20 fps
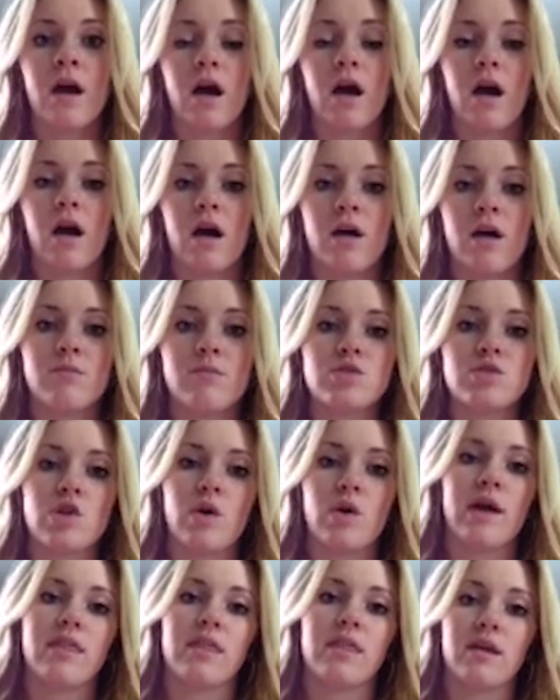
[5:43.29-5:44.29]
So
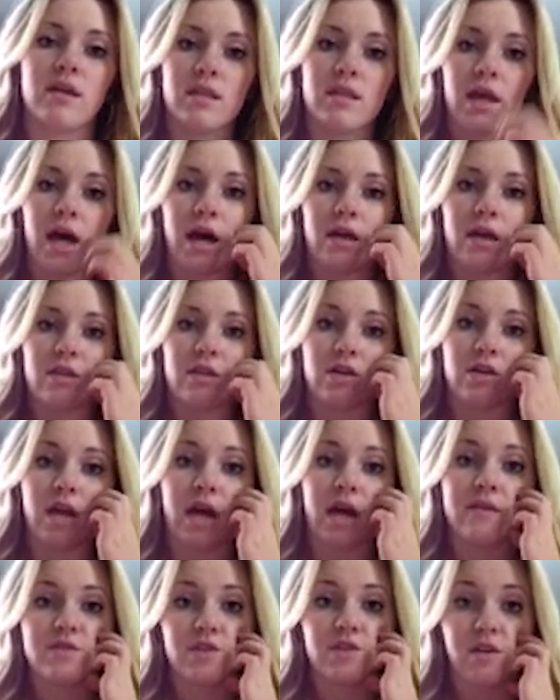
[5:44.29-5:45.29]
I think that their
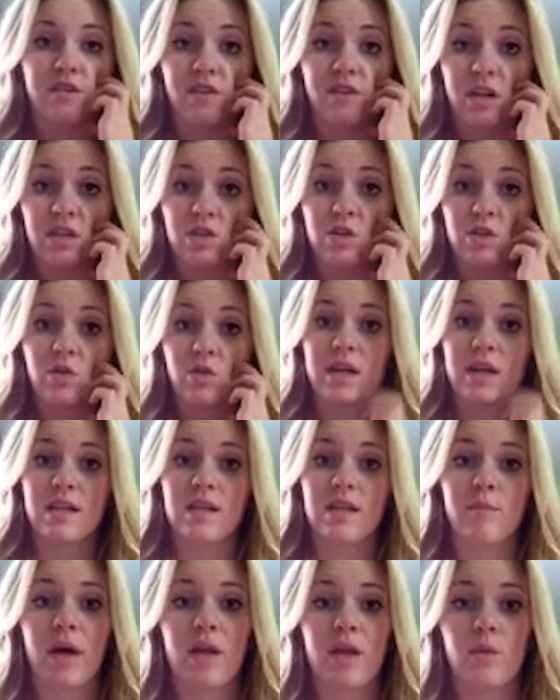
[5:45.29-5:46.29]
lives are affected
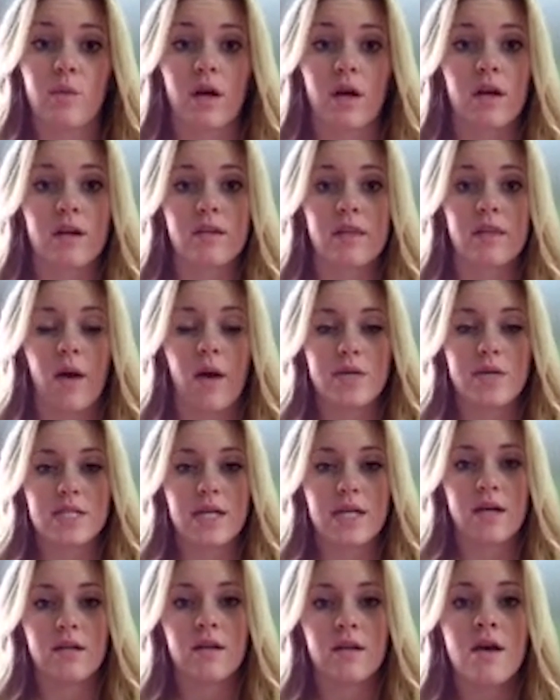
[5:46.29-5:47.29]
greatly by the work that we
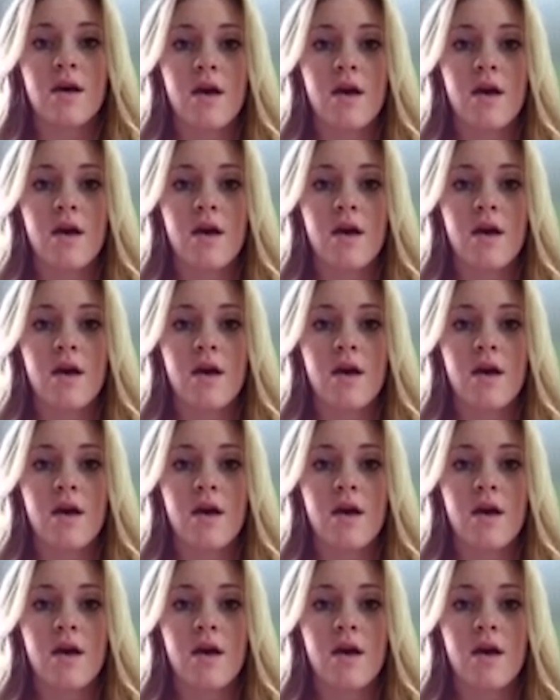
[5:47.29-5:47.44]
did,